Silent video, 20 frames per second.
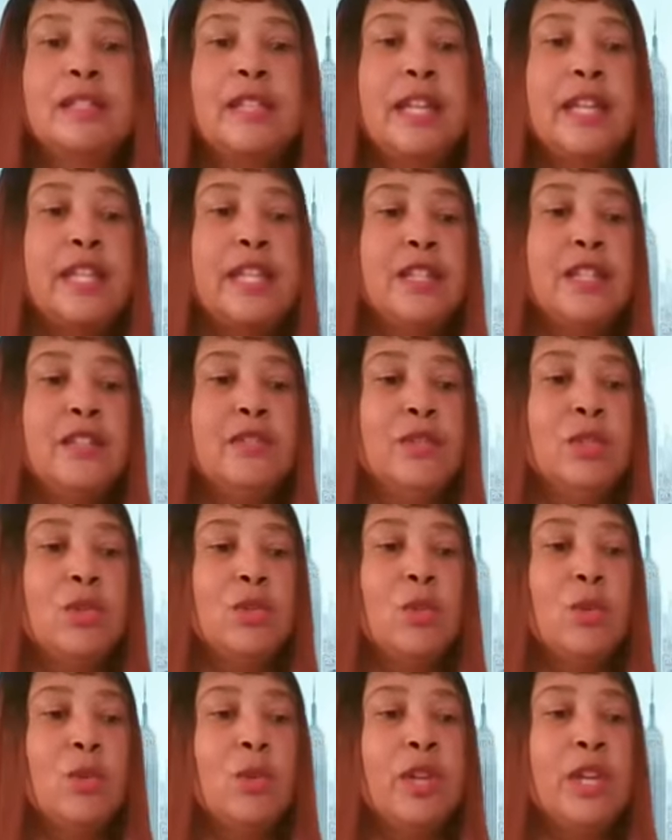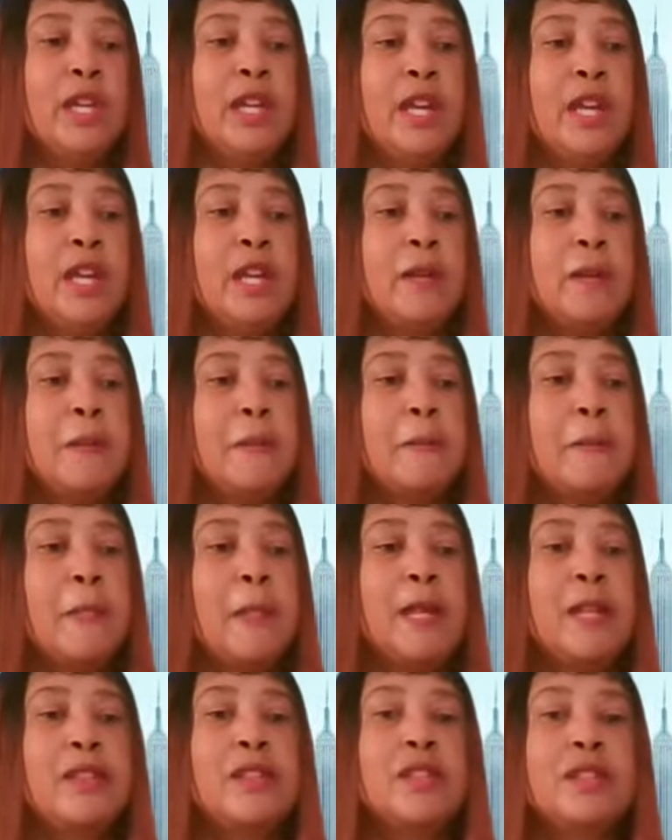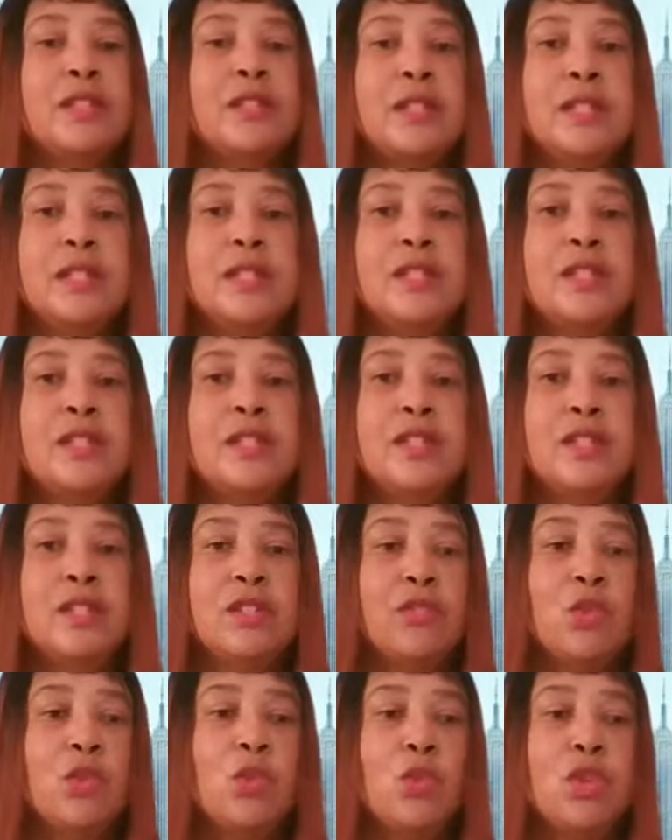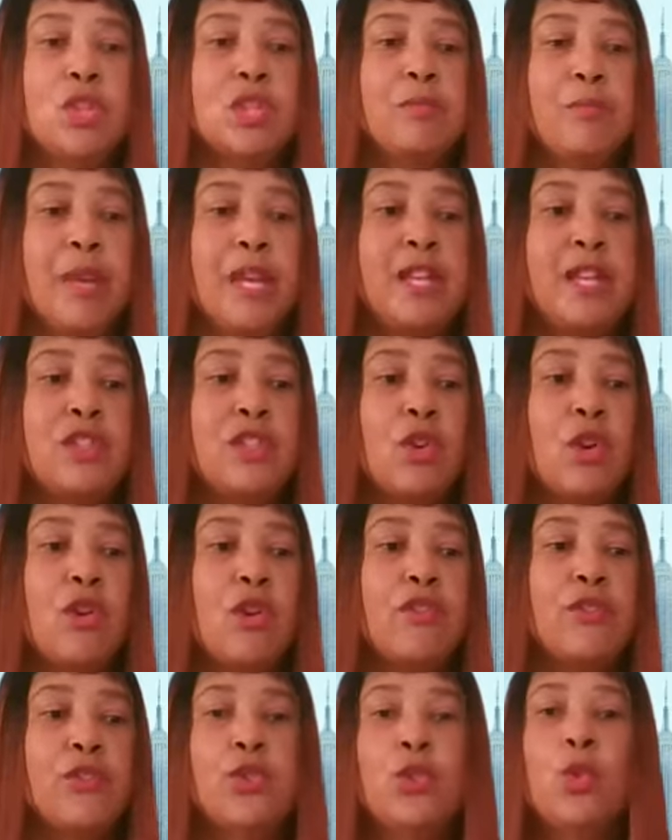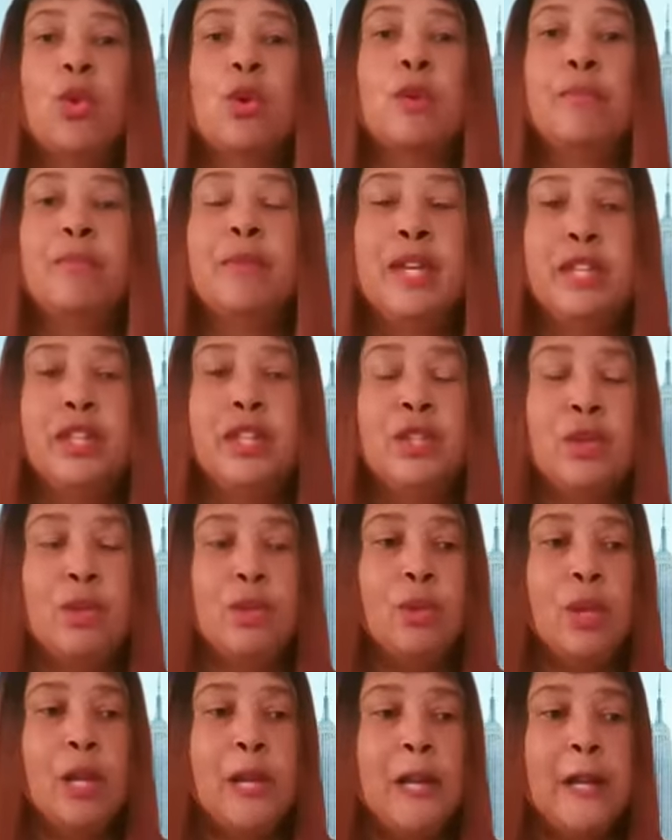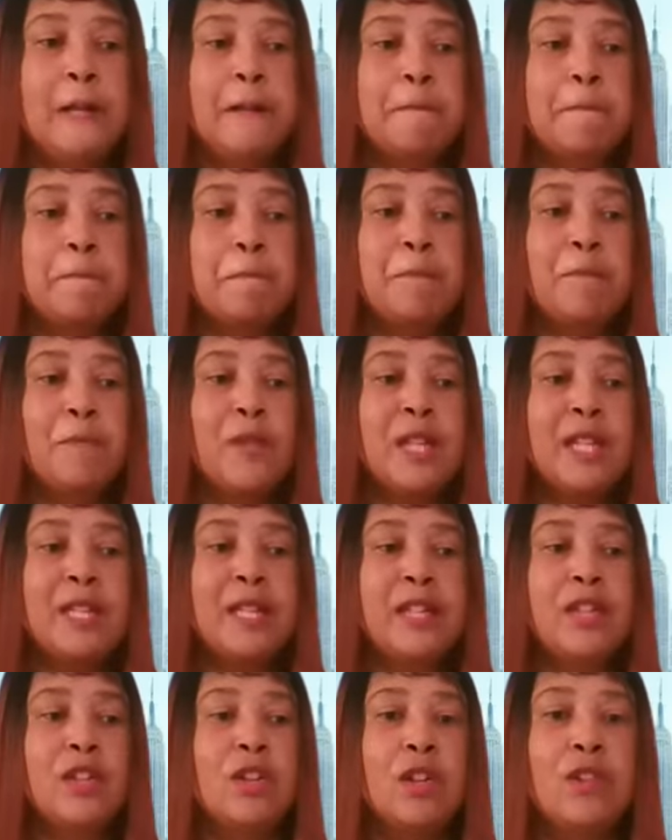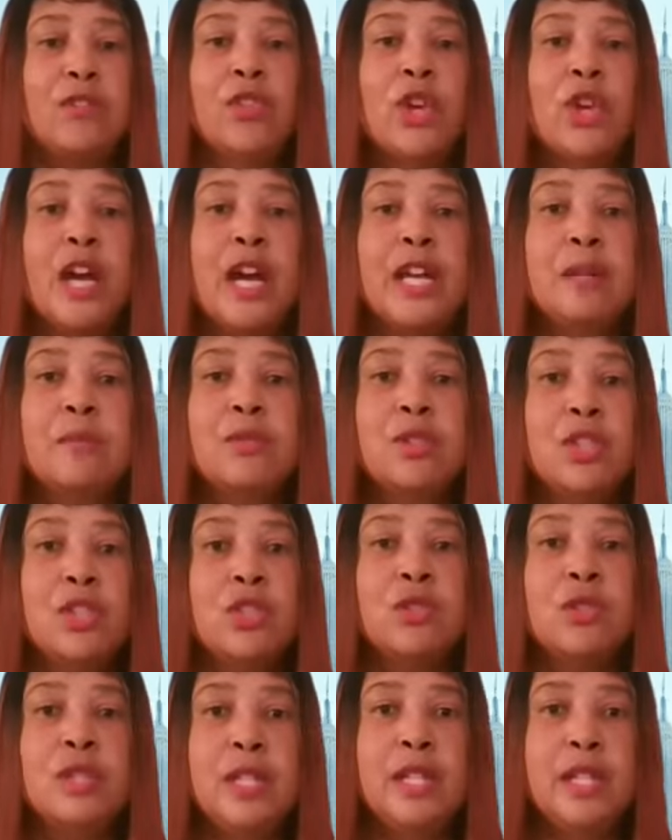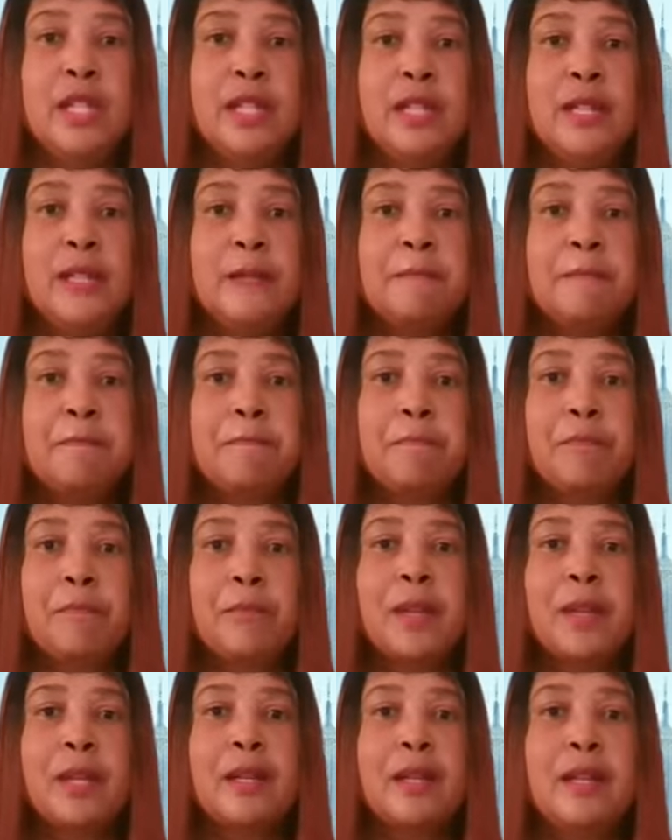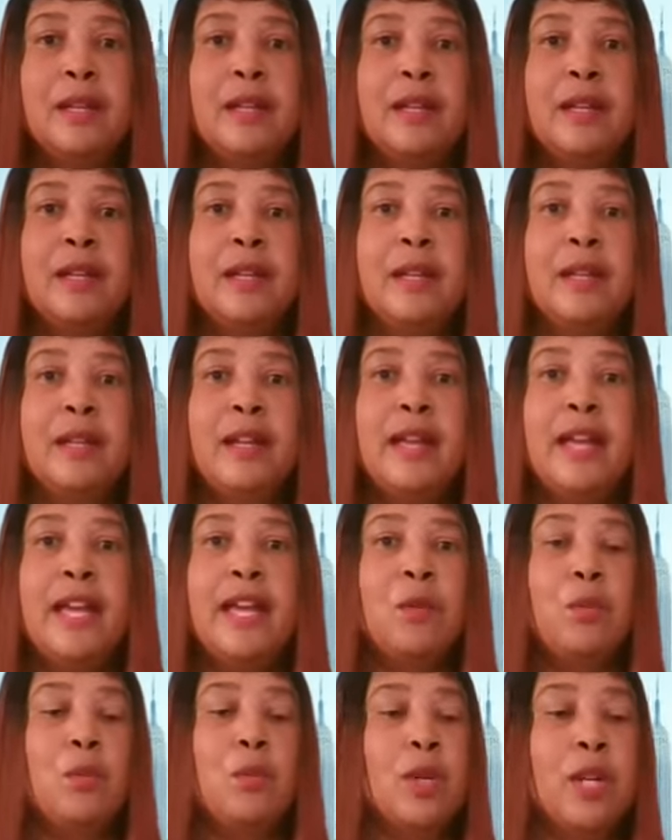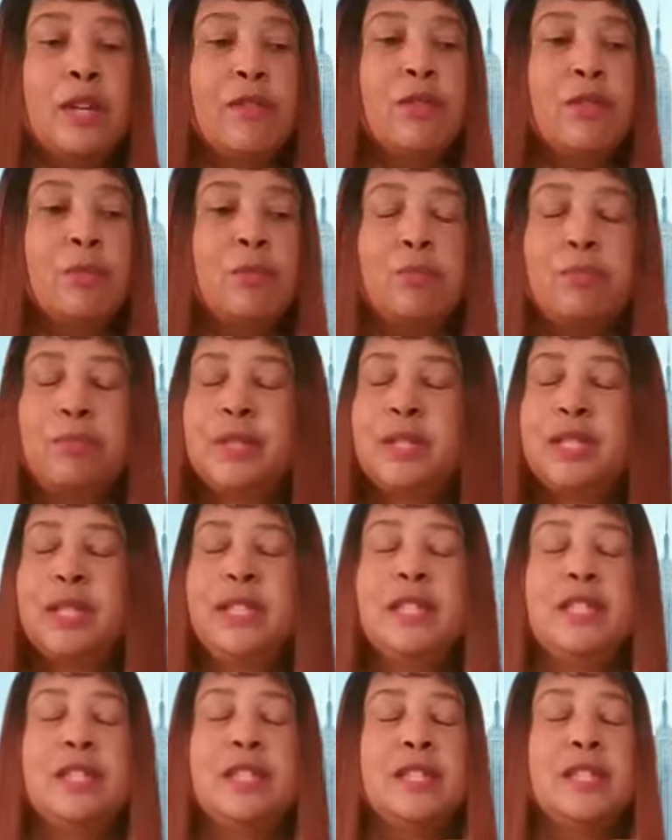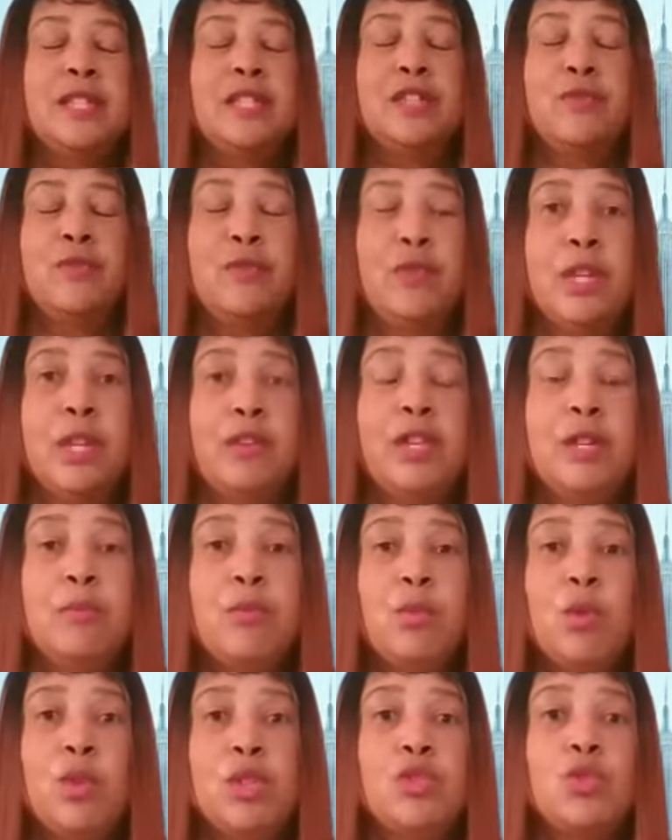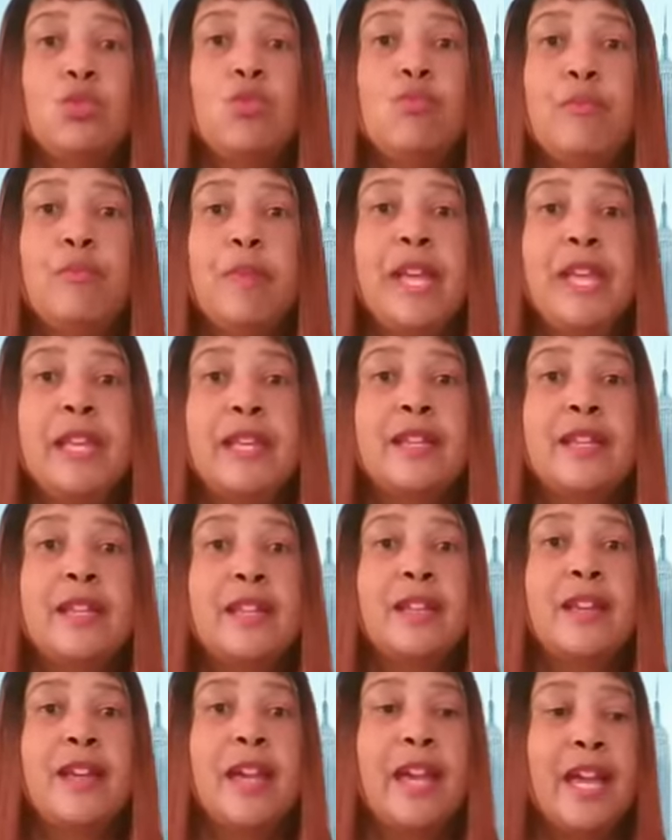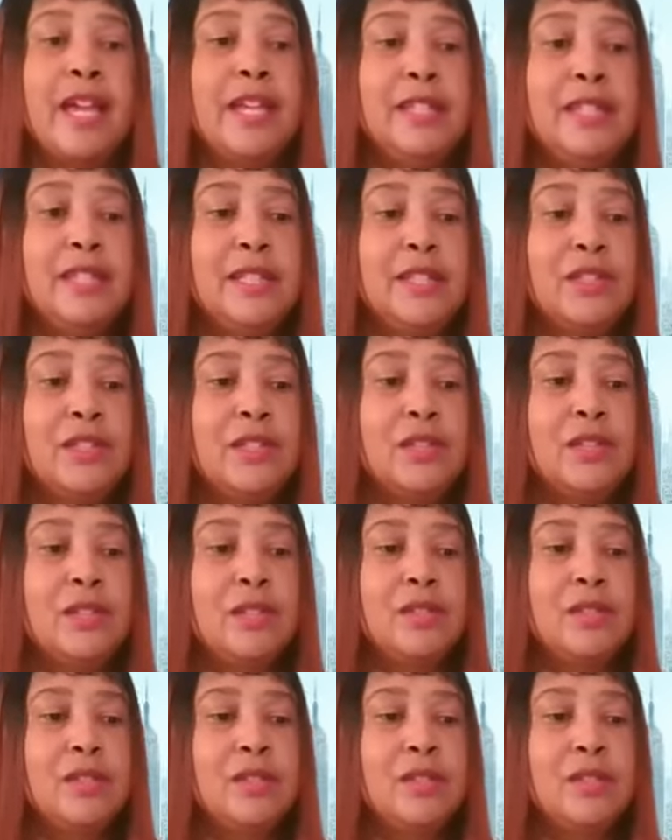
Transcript: take inventory. This list is, of course, based off of your menu. Get all of your items that you need. And whatever, please, it's very important to make a list.